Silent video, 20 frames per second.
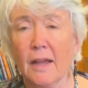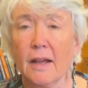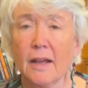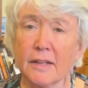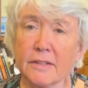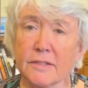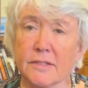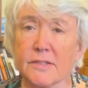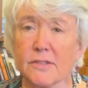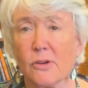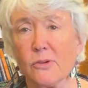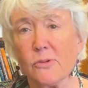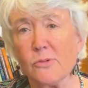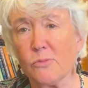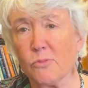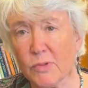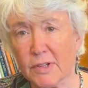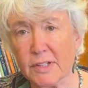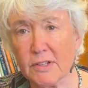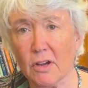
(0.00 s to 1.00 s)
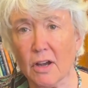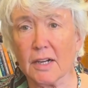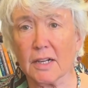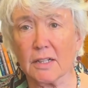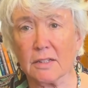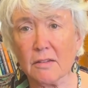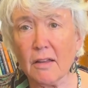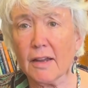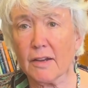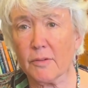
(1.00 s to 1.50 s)
And so we talk a
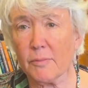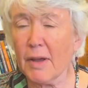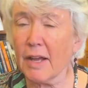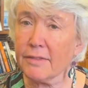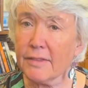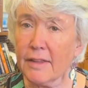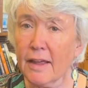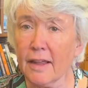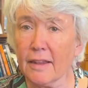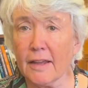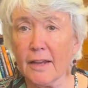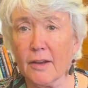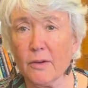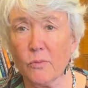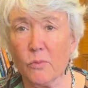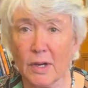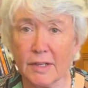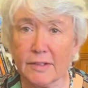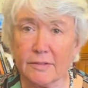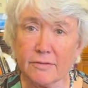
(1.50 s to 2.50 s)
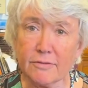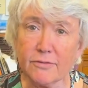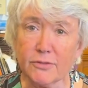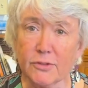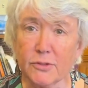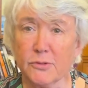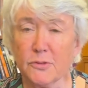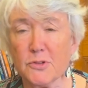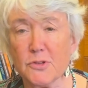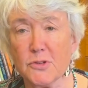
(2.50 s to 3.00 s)
lot about that, like what
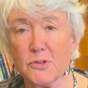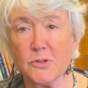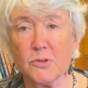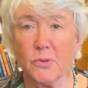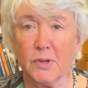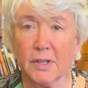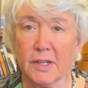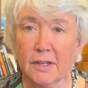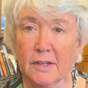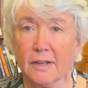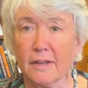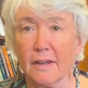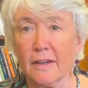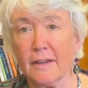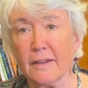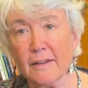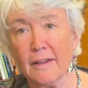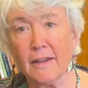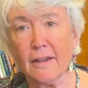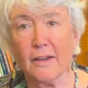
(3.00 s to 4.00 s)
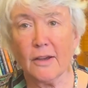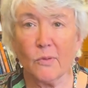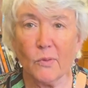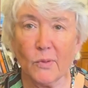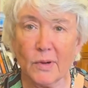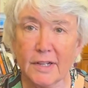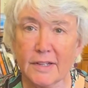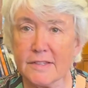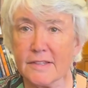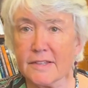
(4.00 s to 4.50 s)
food do you eat, and
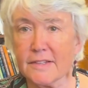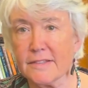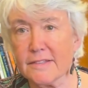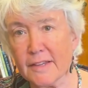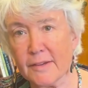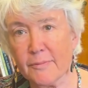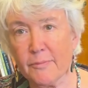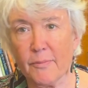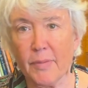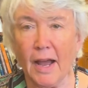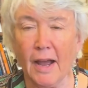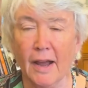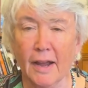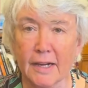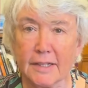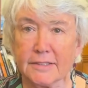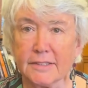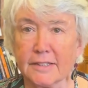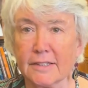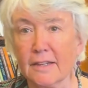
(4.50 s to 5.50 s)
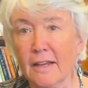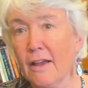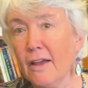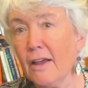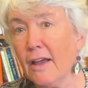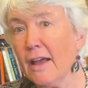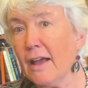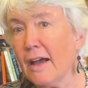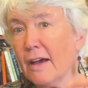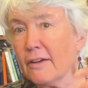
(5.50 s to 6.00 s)
what is its impact, and
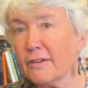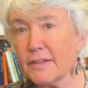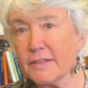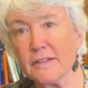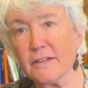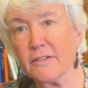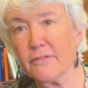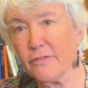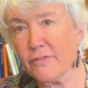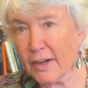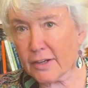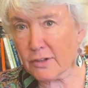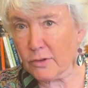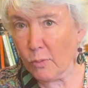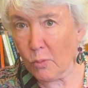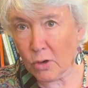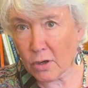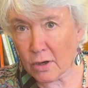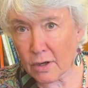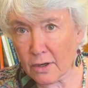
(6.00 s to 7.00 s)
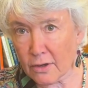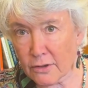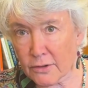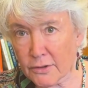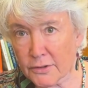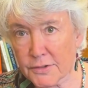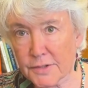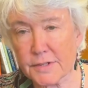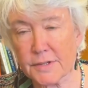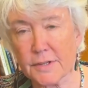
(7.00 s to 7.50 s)
how does it affect
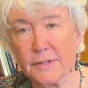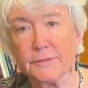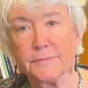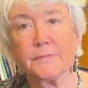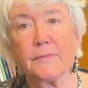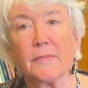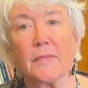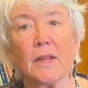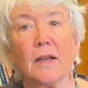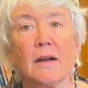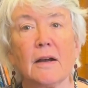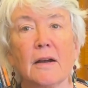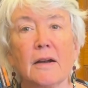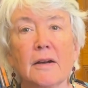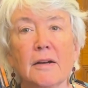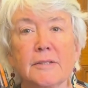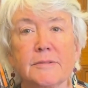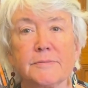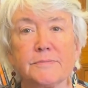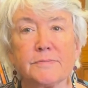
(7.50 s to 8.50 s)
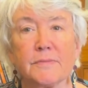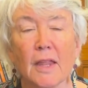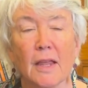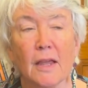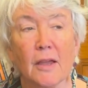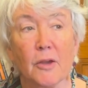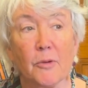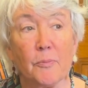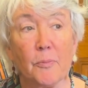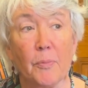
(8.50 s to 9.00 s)
workers?
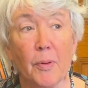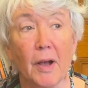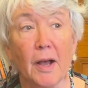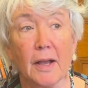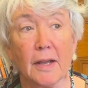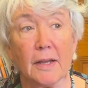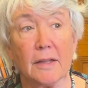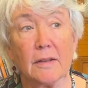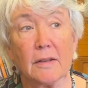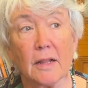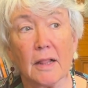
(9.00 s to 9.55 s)
But